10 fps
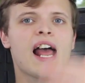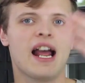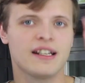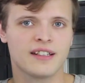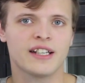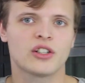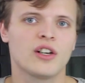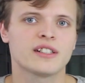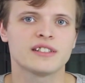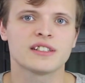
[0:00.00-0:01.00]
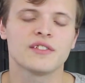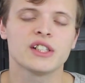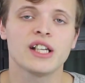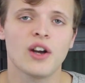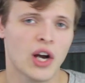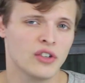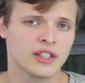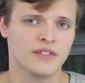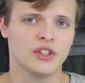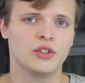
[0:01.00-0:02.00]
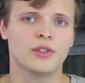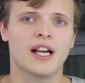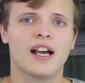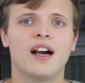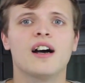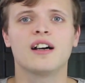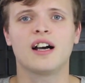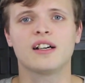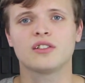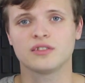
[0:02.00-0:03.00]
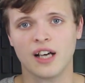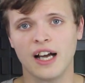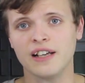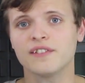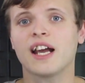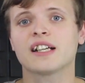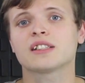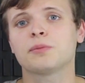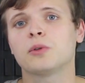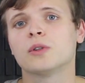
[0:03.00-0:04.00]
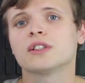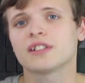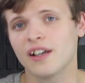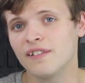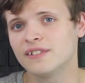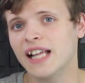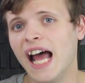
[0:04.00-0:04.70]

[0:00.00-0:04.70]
And later on in this video, I'll give you a live export of